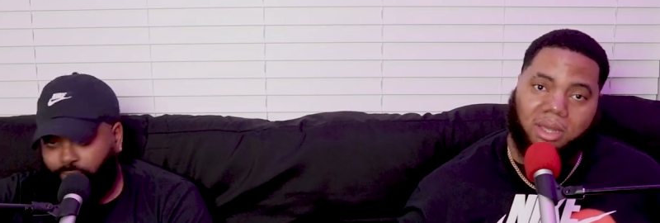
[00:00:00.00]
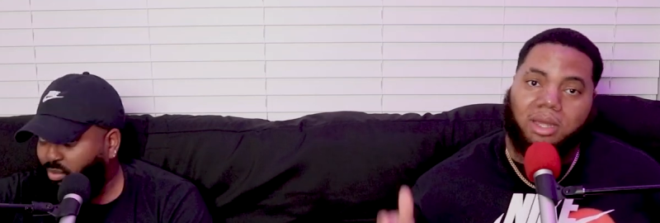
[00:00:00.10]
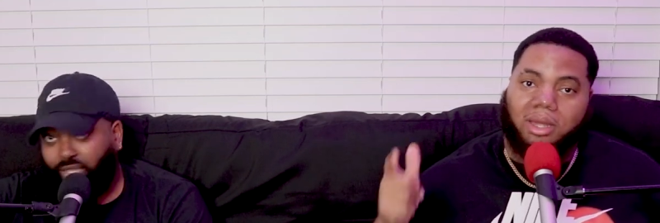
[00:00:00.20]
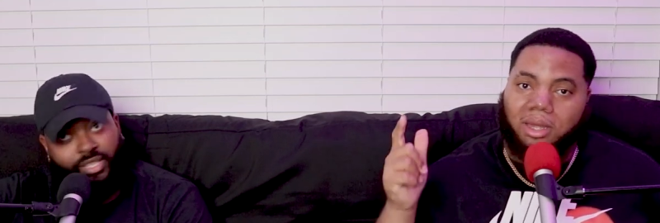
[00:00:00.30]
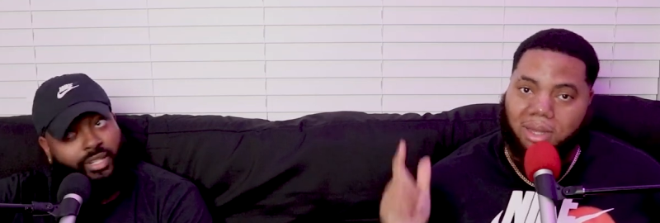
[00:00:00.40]

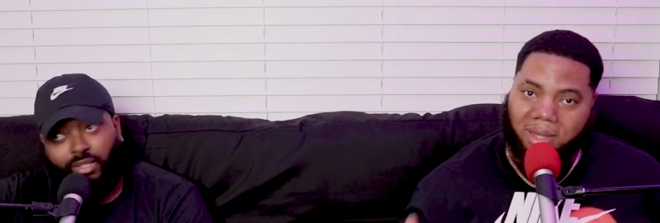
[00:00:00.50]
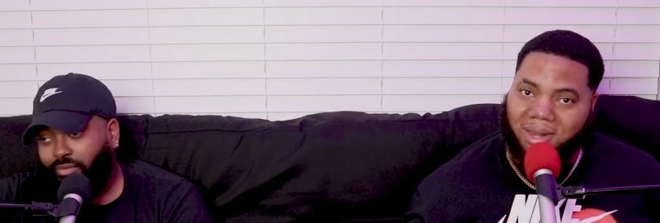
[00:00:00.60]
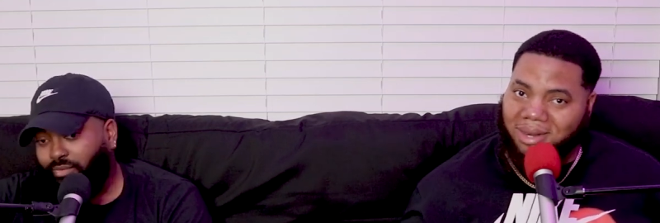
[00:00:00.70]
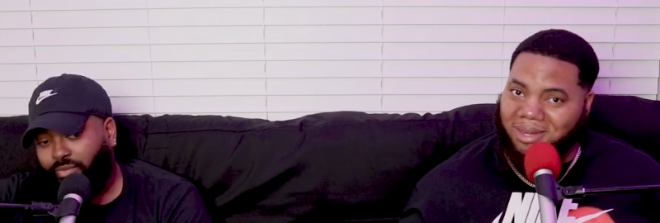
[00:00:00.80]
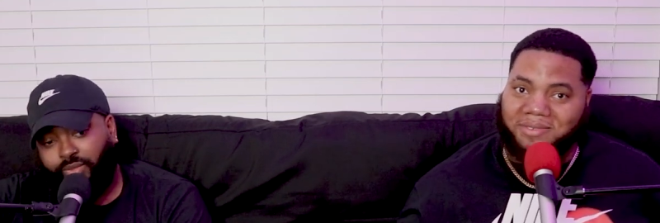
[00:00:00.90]
Speaker 1: Please don't.
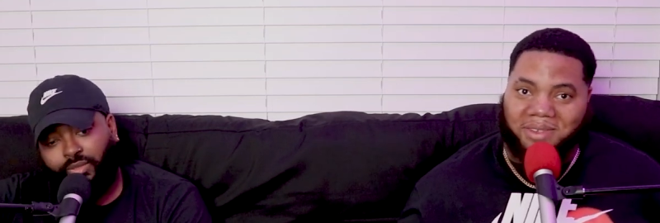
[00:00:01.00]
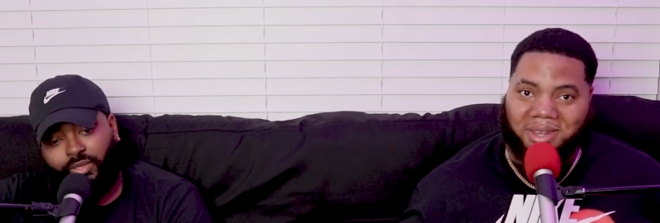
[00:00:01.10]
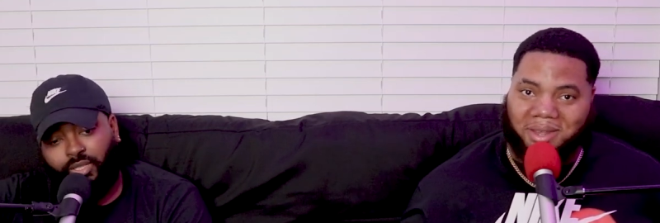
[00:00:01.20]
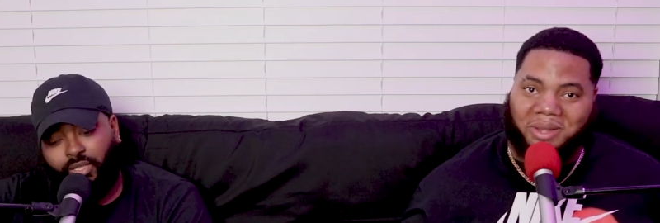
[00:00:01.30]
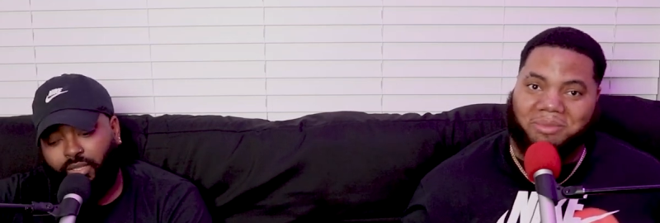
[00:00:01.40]
In these
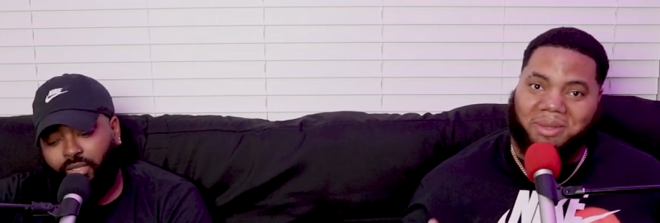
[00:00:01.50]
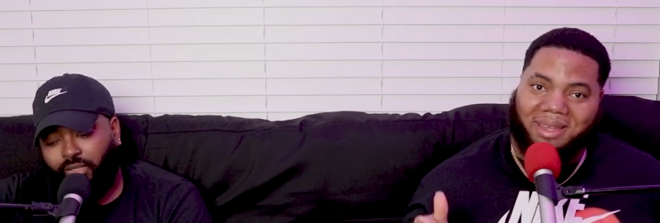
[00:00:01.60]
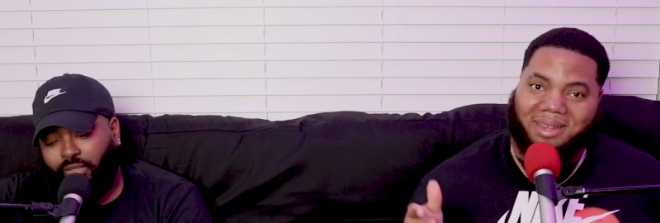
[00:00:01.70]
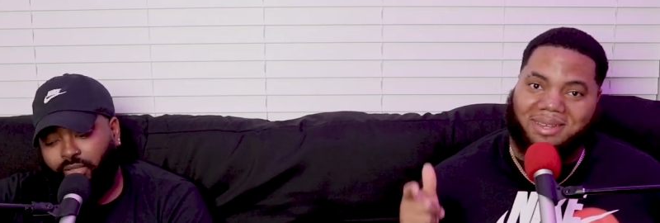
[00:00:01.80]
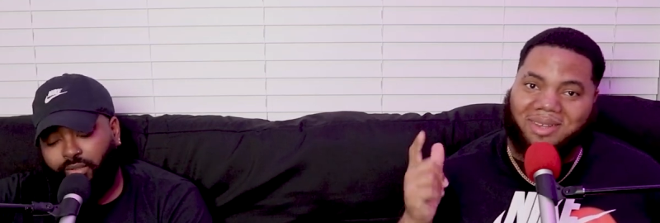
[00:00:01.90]
videos, man.
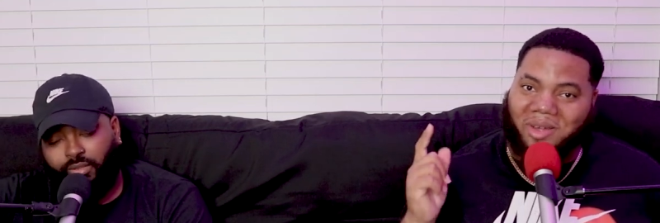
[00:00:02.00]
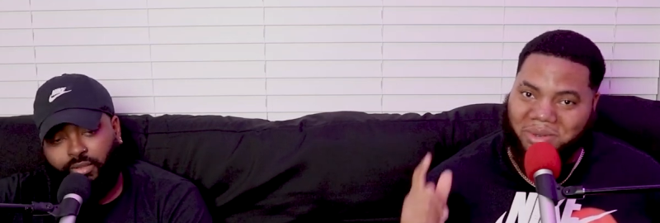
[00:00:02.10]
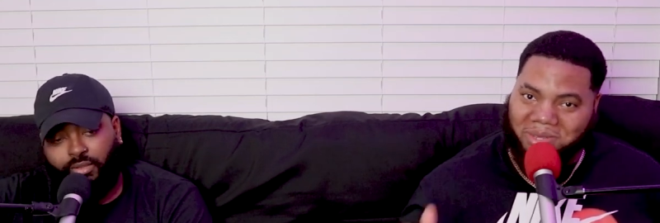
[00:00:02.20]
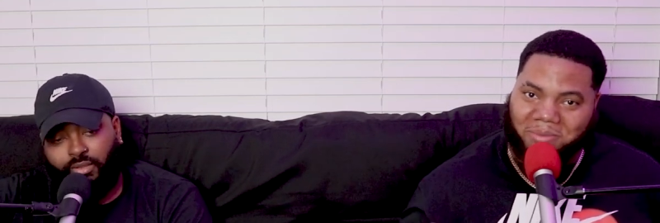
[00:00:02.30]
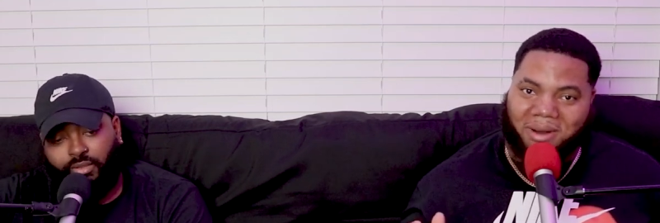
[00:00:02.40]
It's
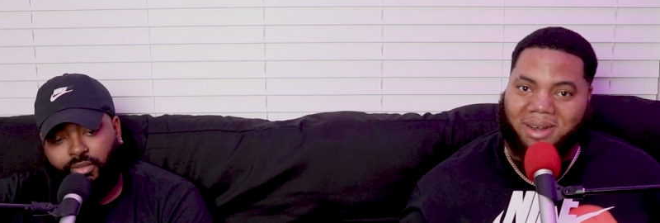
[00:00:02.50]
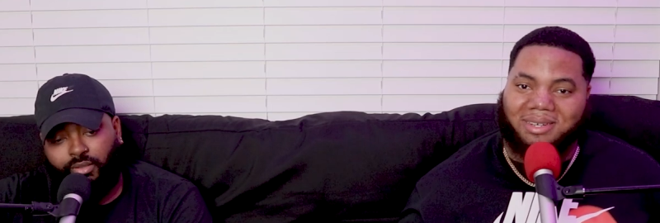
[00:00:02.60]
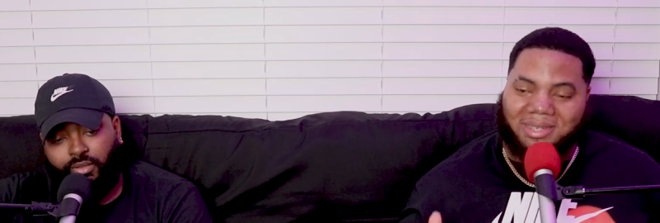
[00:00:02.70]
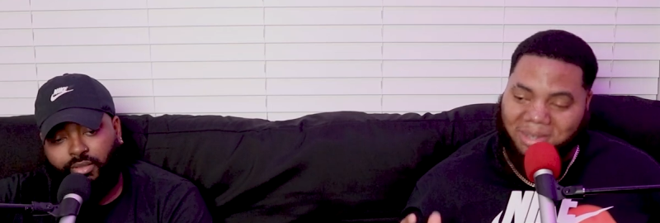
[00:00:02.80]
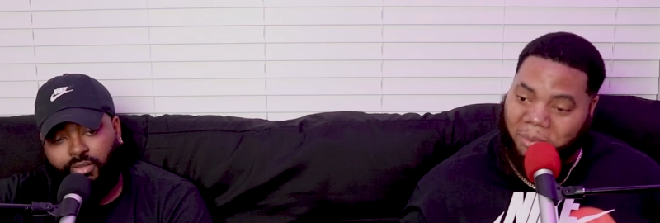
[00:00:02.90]
always a,
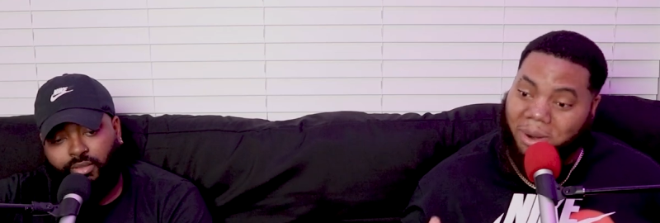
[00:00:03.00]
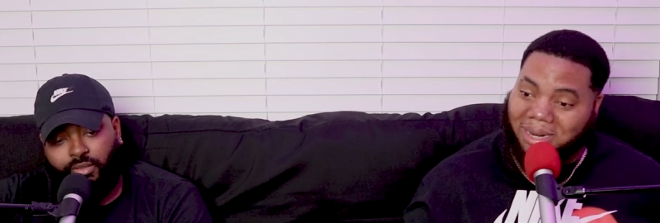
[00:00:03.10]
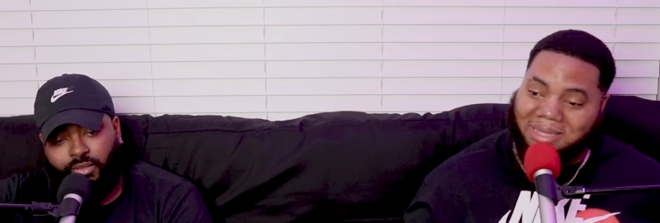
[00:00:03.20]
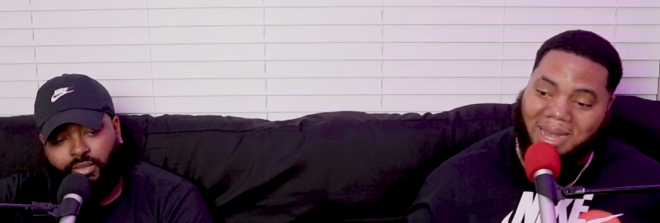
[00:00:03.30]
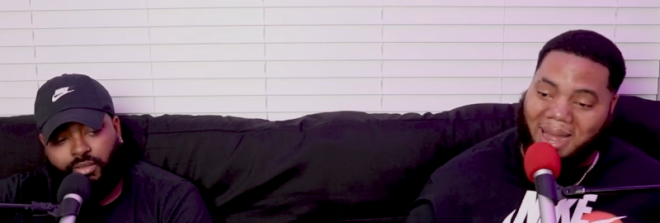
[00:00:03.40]
brightest, a
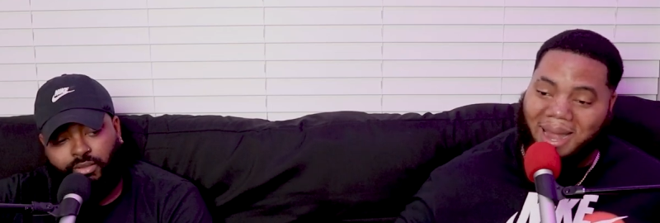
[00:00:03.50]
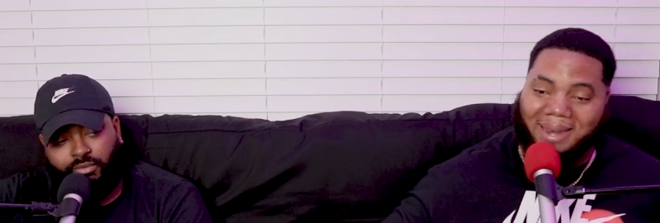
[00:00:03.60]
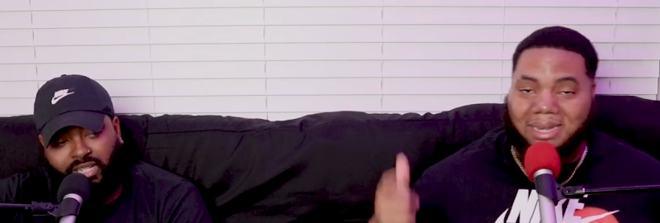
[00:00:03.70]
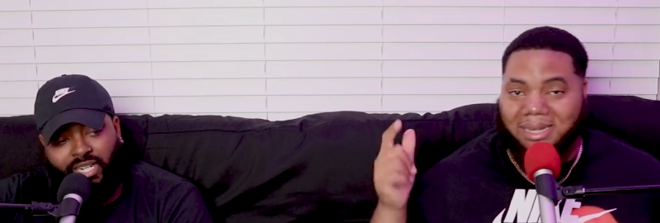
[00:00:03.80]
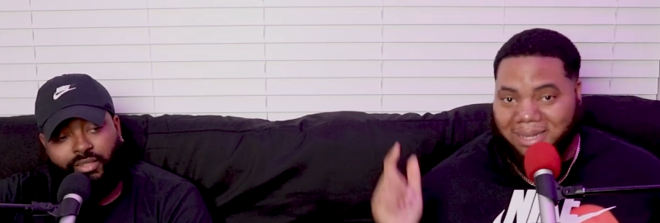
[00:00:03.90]
bright side
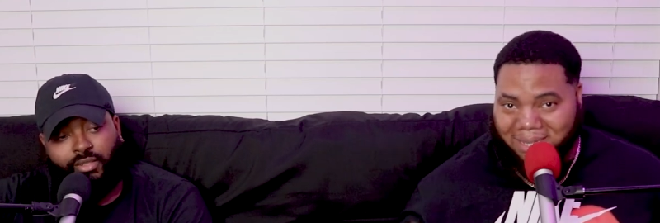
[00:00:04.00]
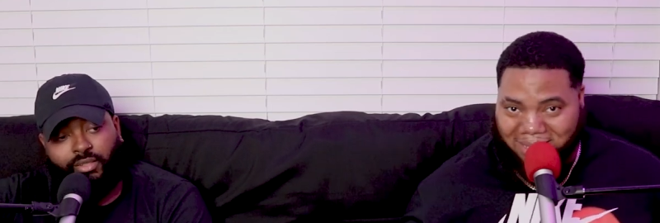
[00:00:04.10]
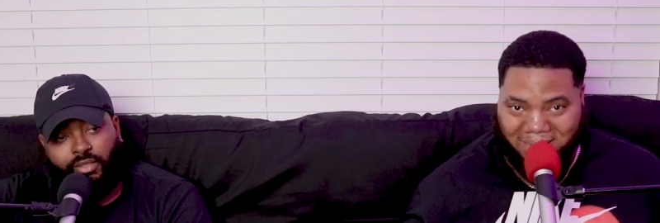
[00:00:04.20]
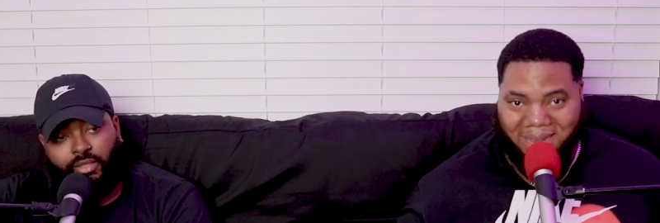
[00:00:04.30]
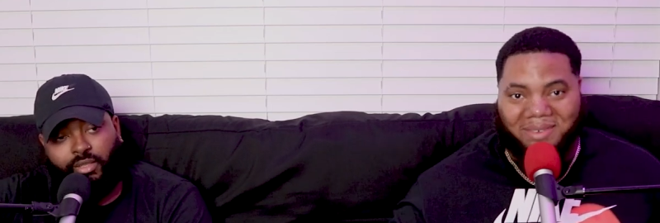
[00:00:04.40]
Facts.
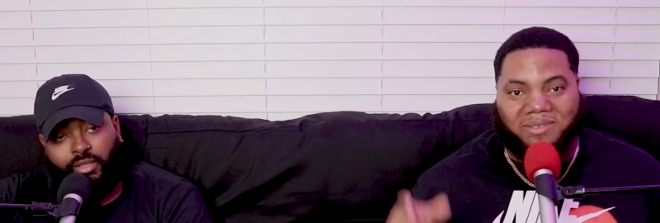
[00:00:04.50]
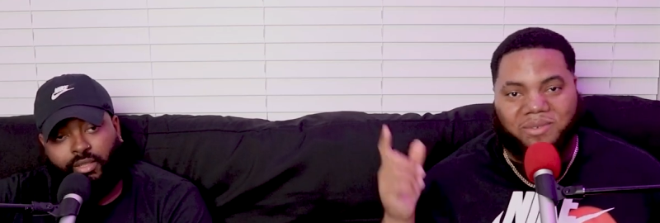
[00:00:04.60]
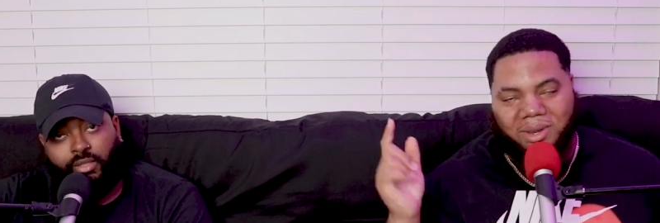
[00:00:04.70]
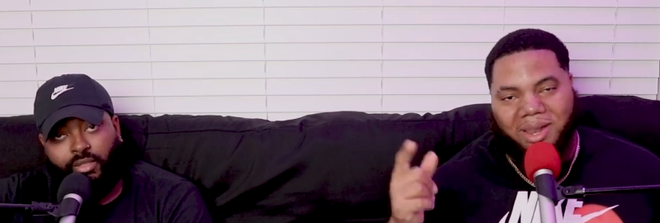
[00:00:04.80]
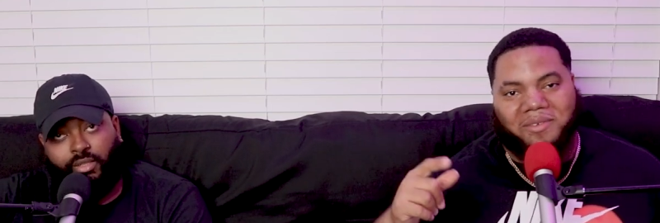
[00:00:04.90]
to life.
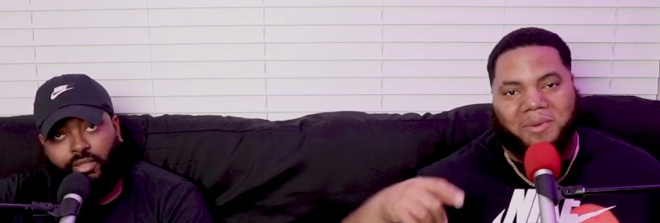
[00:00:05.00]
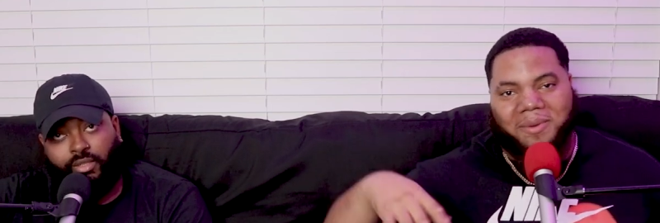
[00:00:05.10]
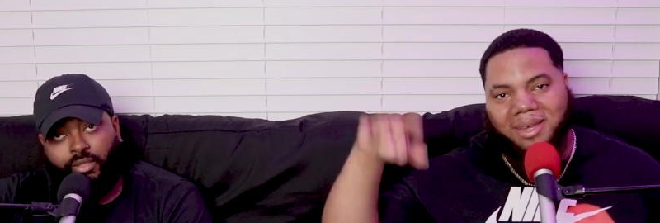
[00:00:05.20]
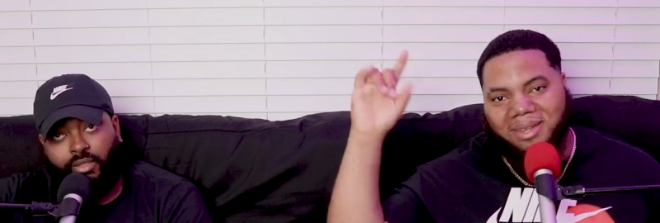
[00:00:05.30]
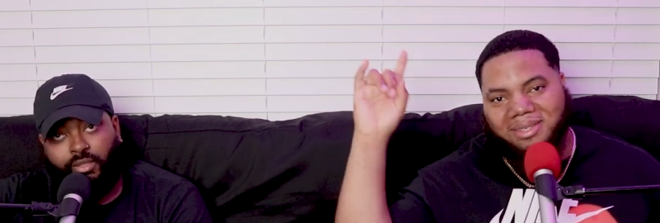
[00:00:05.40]
We love you,
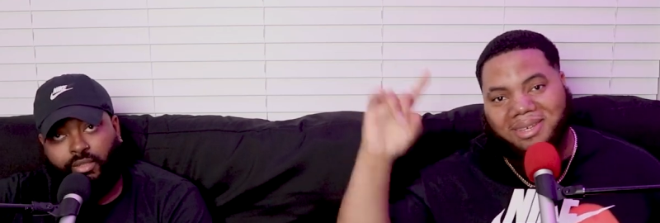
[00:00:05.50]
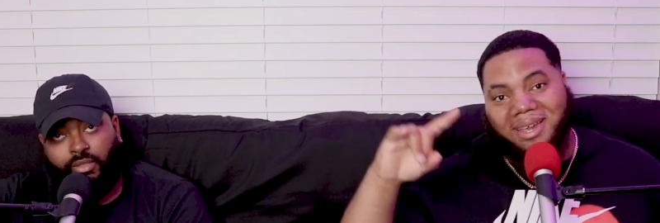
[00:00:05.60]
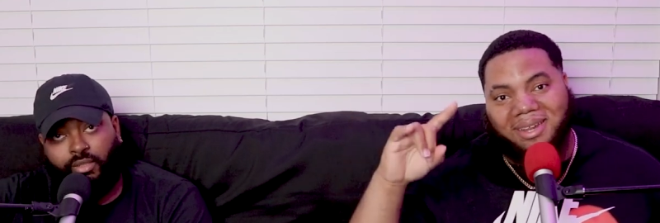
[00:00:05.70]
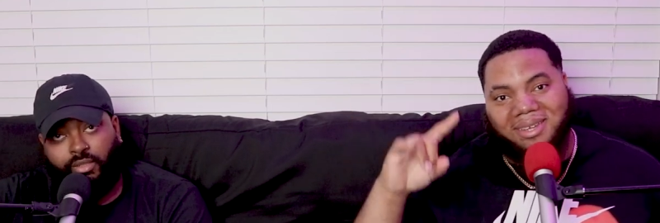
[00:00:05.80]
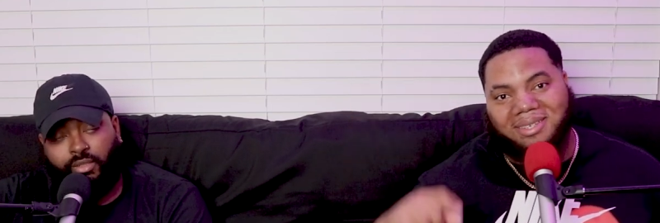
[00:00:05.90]
man. Take
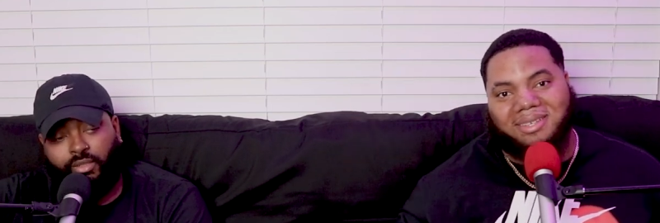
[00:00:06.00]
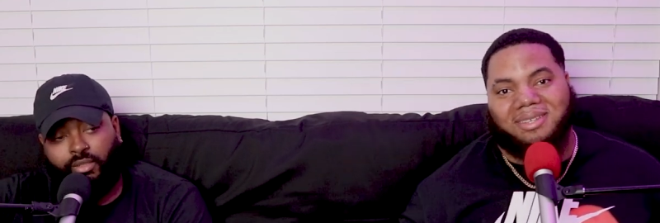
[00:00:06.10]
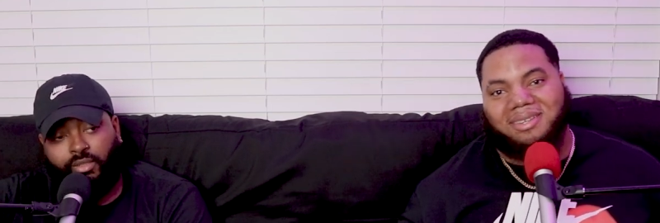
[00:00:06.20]
it easy.